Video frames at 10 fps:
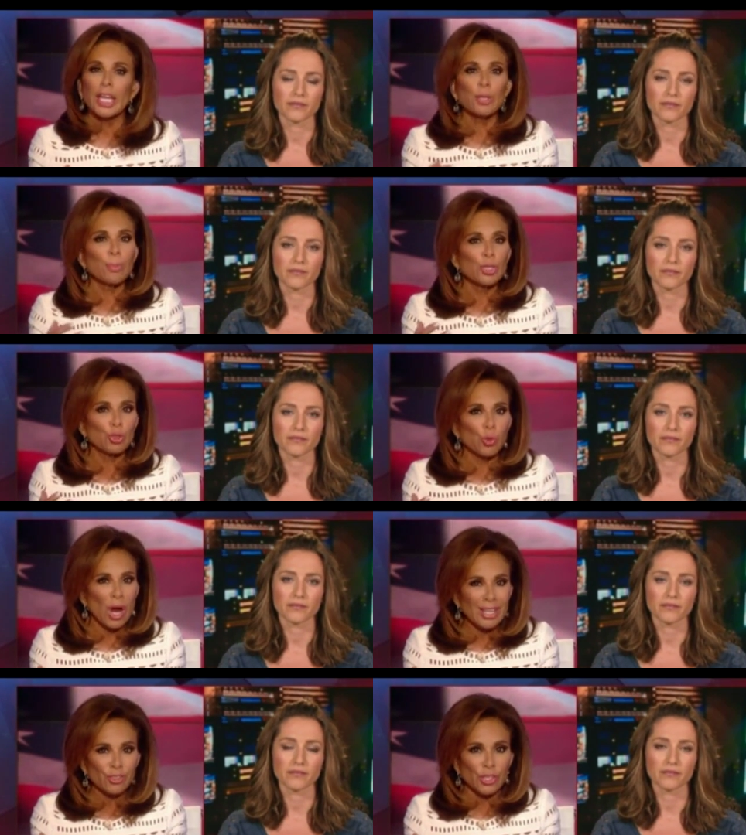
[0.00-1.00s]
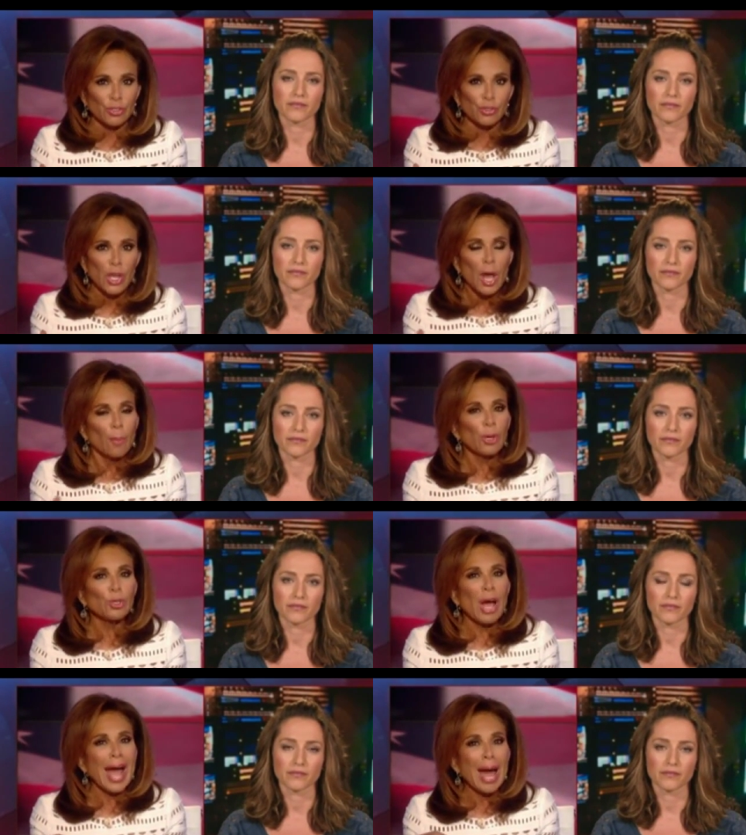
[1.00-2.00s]
Speaker 1: in madrasas.
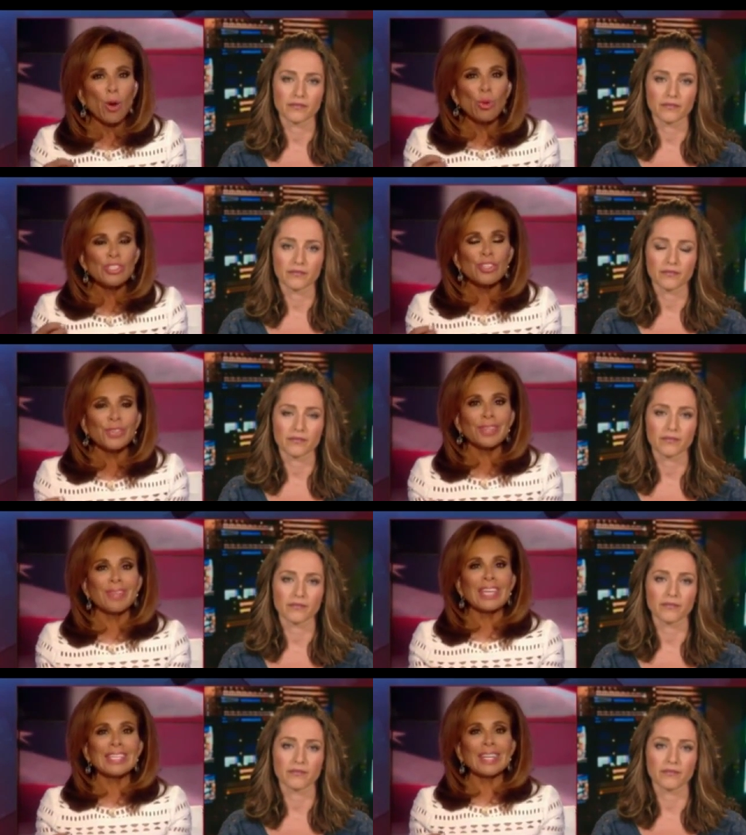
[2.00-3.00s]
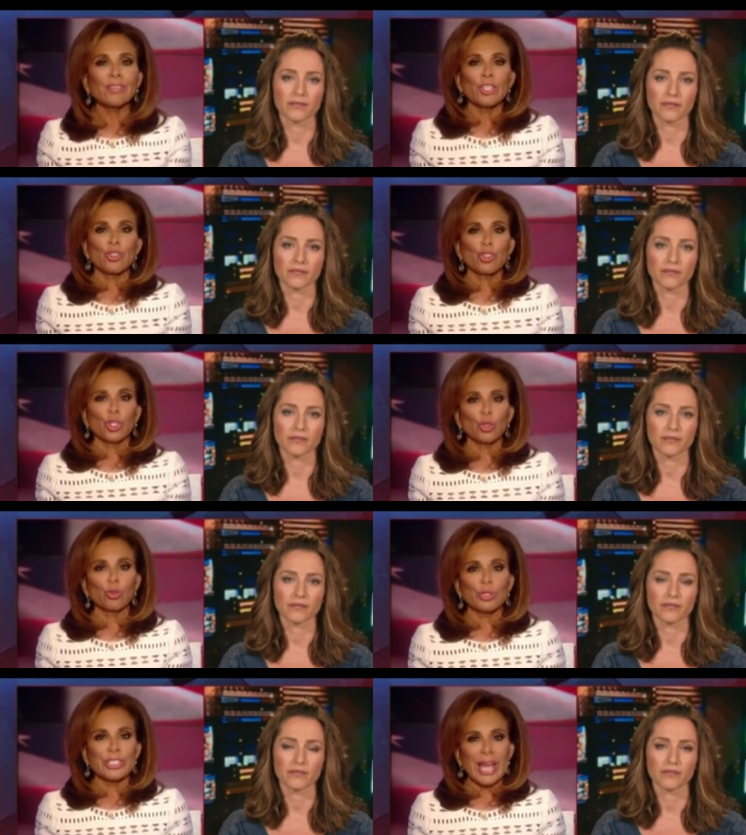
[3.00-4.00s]
But how is it that they get these
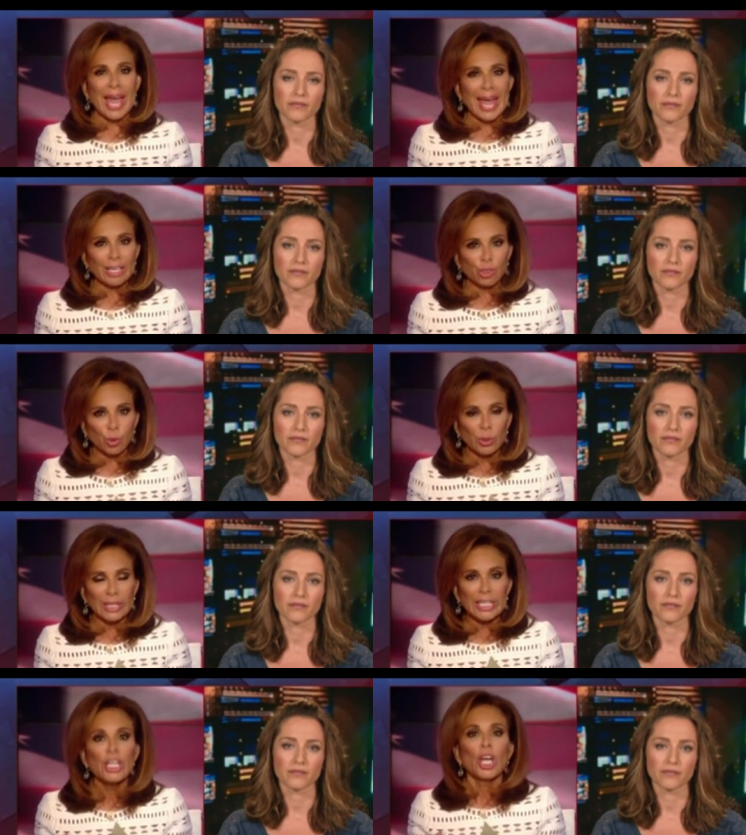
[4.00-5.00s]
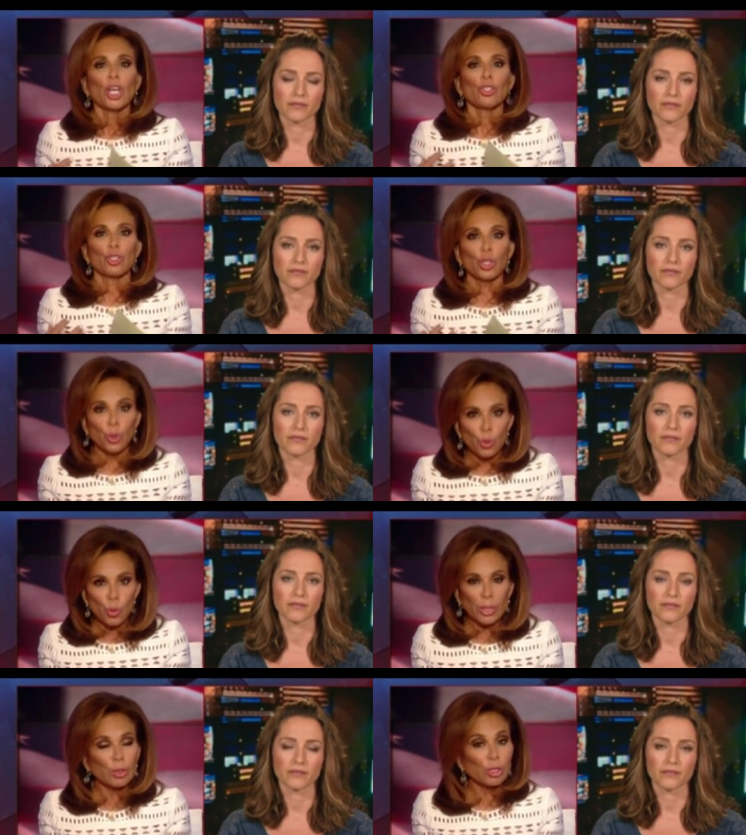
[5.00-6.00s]
children to actually
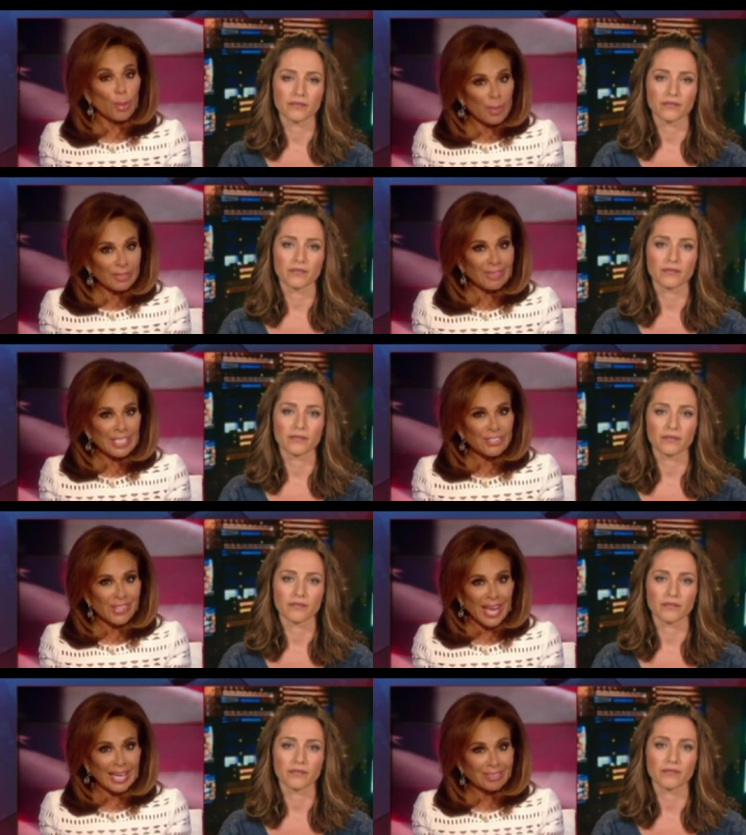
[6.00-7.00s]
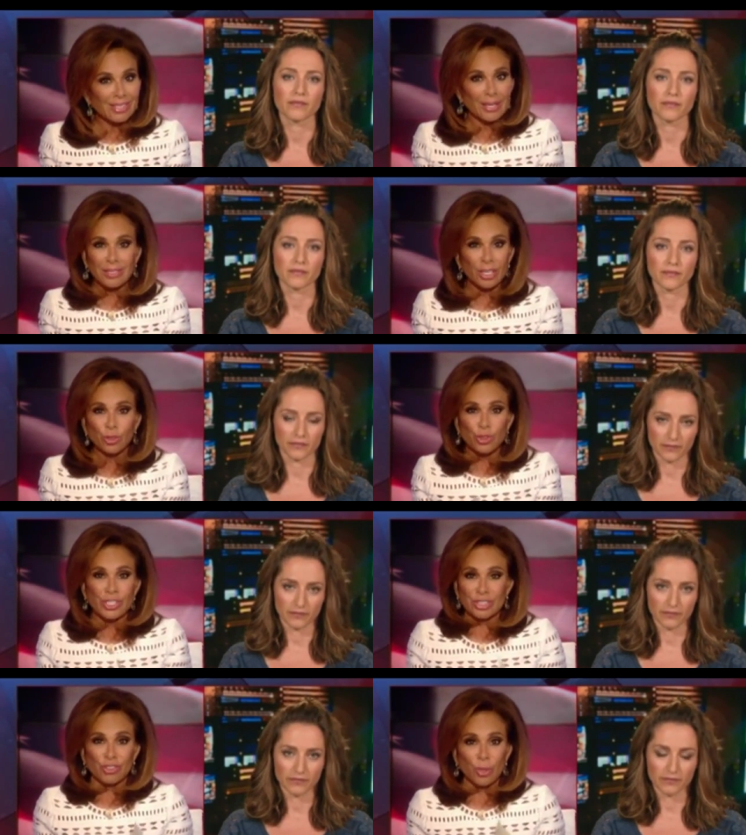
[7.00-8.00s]
do or commit these acts? I
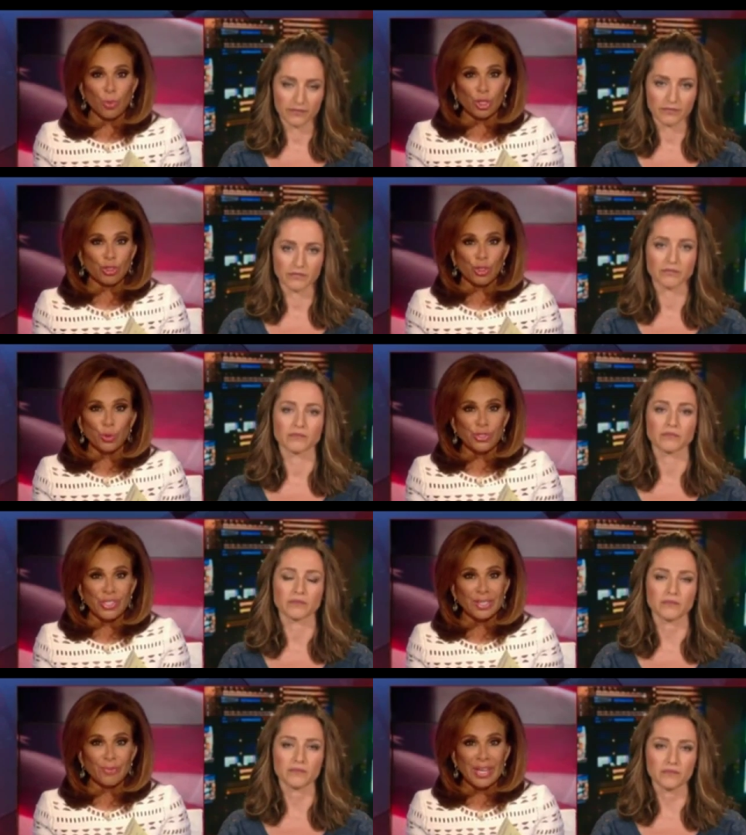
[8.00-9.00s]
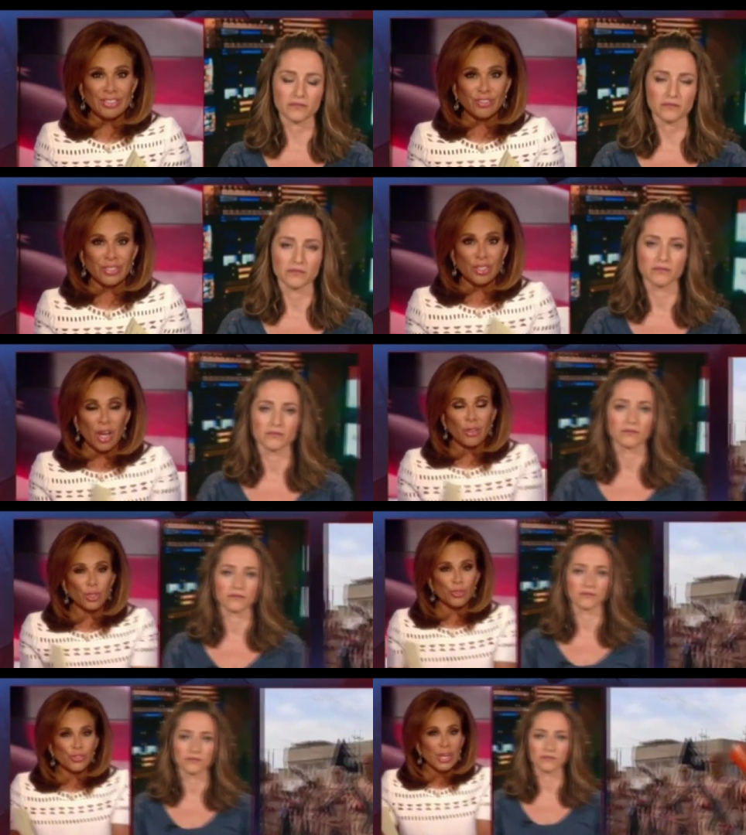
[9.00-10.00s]
understand some wear suicide vests, and
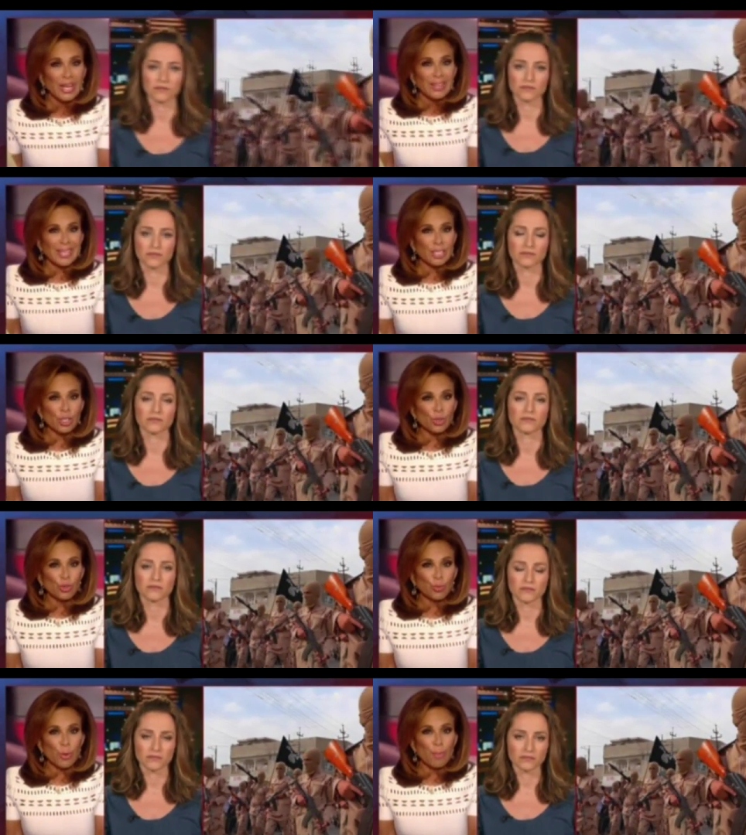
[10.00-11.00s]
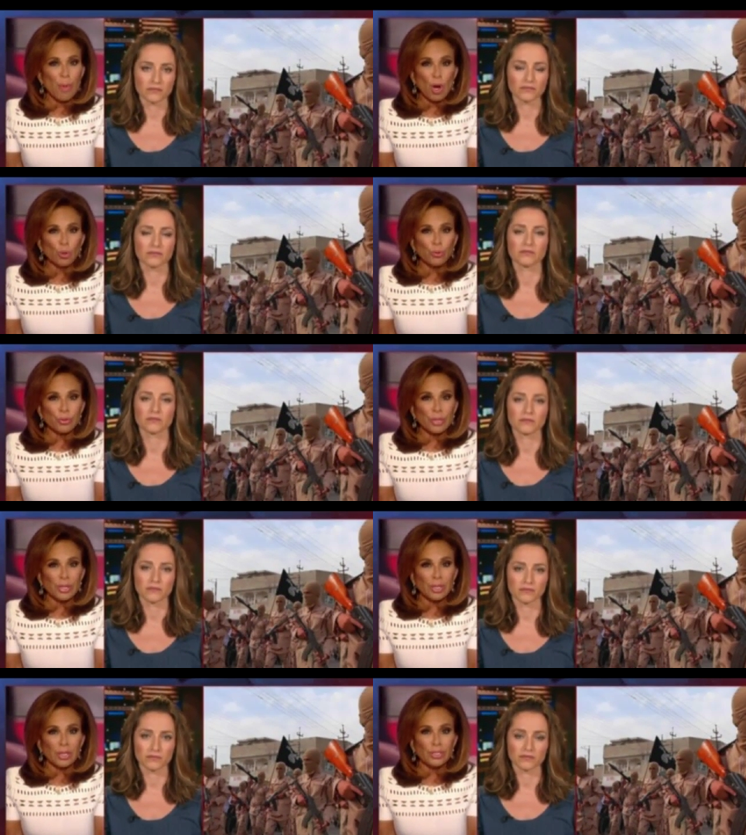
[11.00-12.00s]
others, they use remote
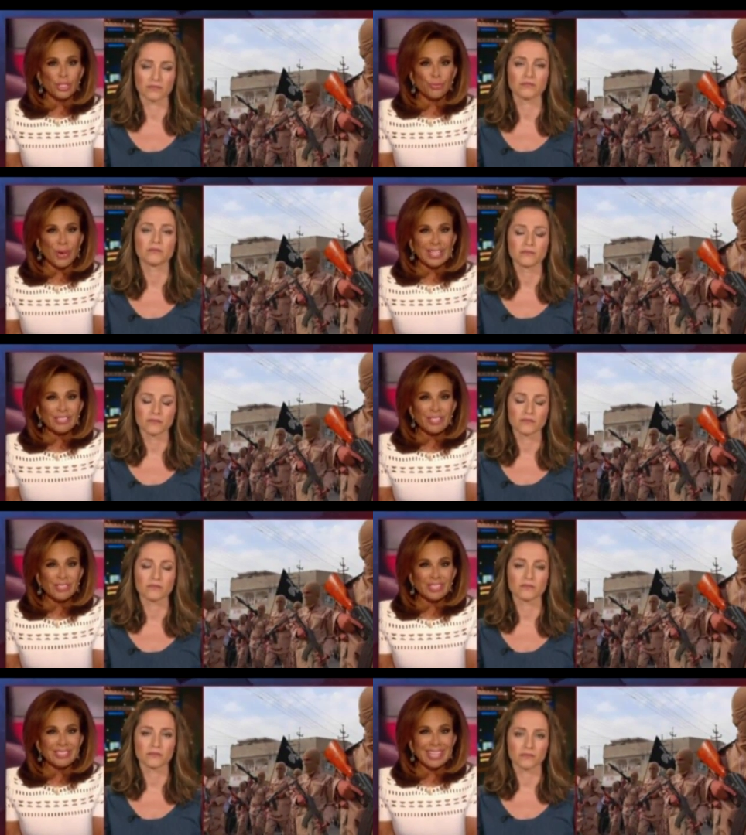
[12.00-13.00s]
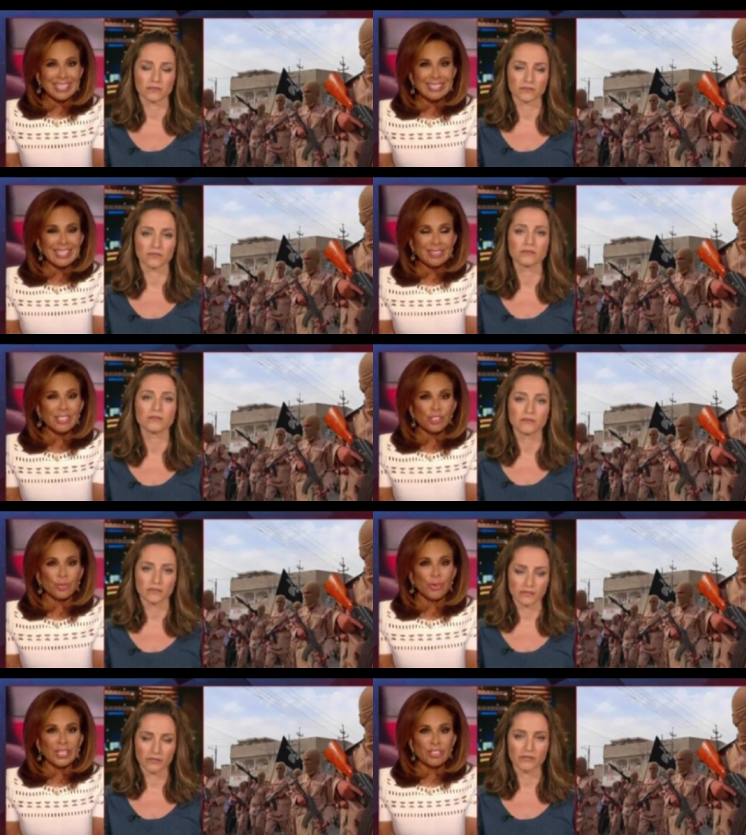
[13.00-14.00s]
devices and detonate these
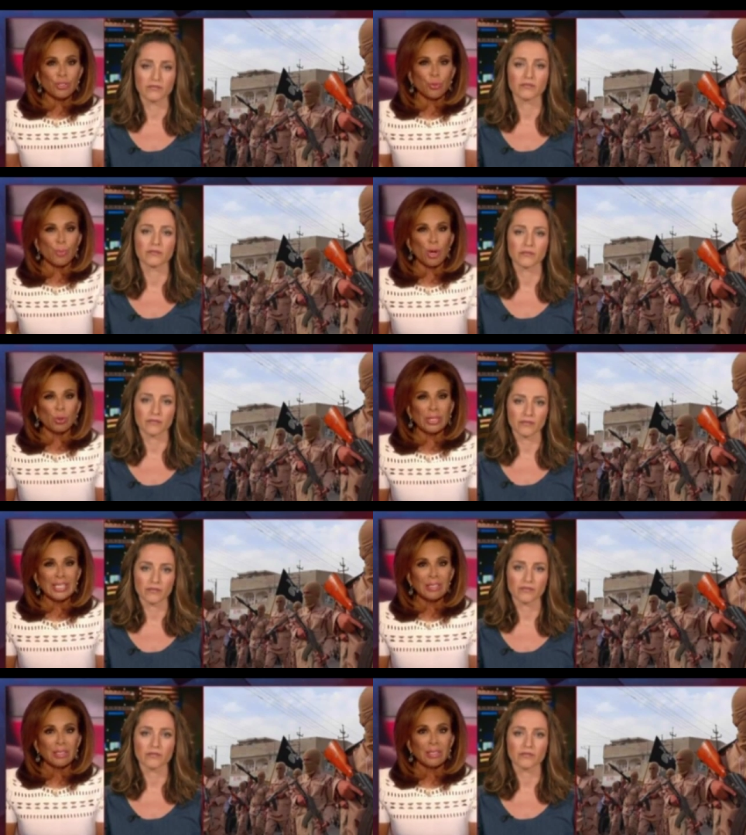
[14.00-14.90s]
devices remotely?